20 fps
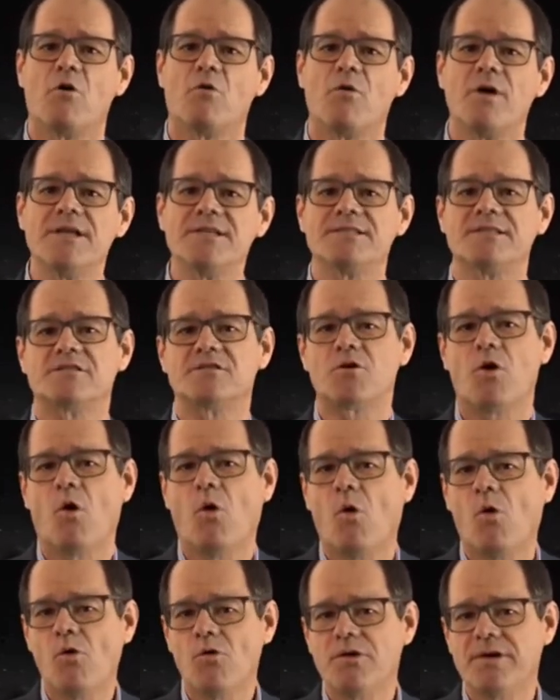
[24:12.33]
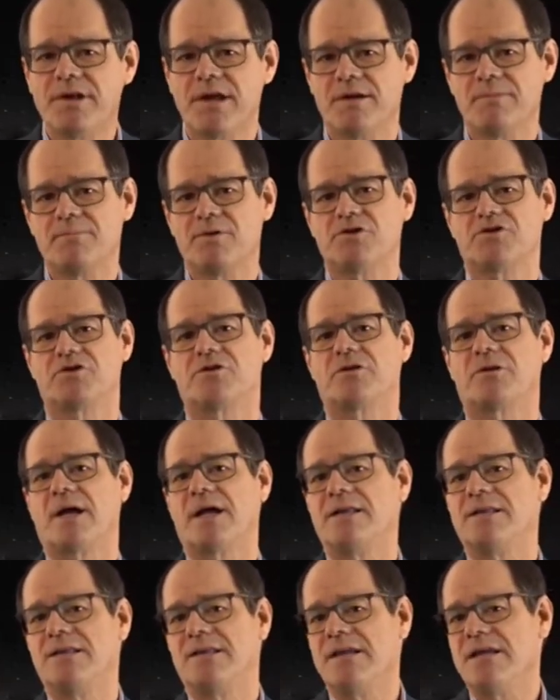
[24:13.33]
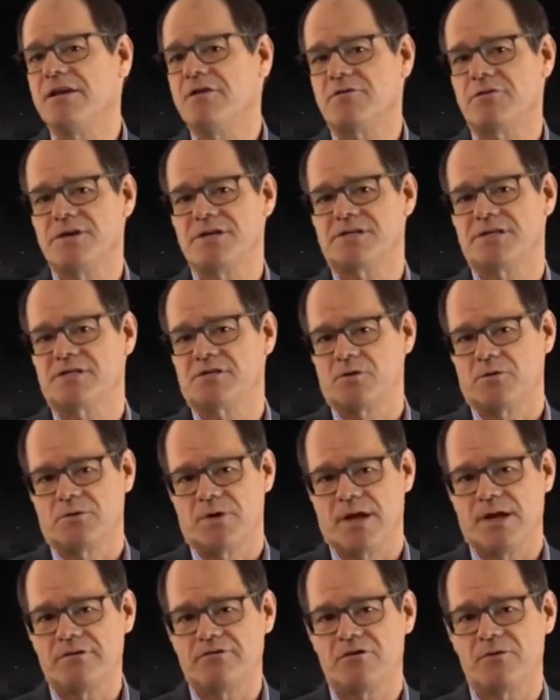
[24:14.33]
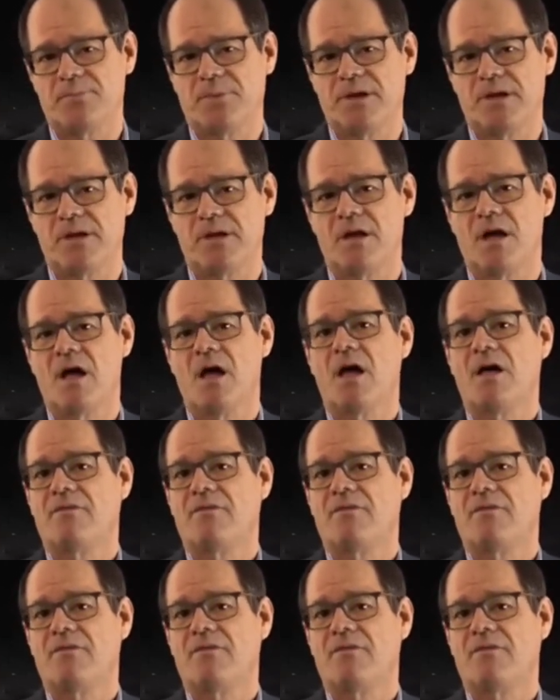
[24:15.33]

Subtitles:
raise its own temperature, and decrease its own entropy.